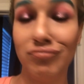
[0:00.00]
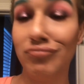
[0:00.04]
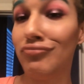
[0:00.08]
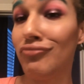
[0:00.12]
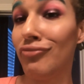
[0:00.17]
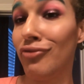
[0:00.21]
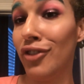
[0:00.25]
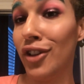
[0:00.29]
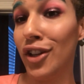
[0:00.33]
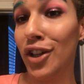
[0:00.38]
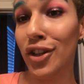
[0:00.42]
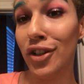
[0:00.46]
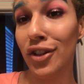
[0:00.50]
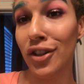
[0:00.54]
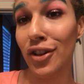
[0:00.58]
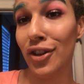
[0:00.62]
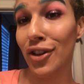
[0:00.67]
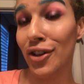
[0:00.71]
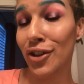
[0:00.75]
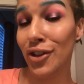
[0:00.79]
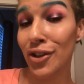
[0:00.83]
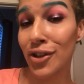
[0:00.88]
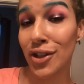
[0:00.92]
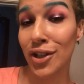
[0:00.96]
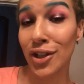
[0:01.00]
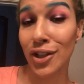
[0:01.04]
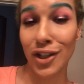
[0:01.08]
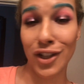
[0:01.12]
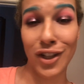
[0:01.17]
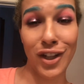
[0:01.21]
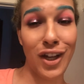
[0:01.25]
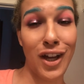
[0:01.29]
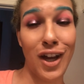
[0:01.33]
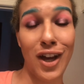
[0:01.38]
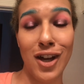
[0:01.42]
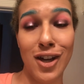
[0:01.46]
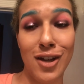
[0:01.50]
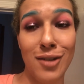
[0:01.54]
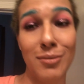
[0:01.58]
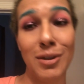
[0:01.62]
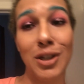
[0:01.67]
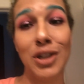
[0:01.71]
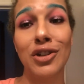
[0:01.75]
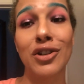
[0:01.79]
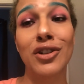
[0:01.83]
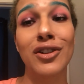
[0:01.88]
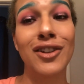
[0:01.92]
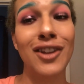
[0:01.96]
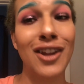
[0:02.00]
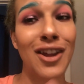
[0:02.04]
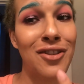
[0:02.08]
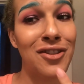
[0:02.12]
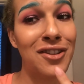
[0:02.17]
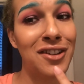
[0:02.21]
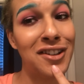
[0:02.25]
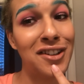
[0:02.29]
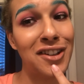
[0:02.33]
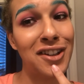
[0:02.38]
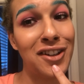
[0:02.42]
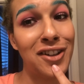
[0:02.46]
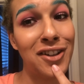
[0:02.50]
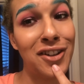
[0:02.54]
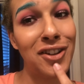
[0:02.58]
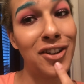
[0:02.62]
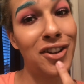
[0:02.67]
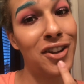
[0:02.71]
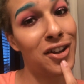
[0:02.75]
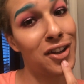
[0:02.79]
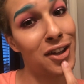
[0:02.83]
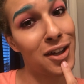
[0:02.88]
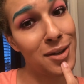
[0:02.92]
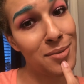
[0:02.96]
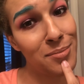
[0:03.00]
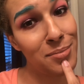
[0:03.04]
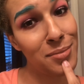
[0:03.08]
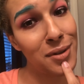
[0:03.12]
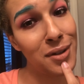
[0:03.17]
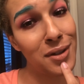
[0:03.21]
finished the look. It turns out this is the lip.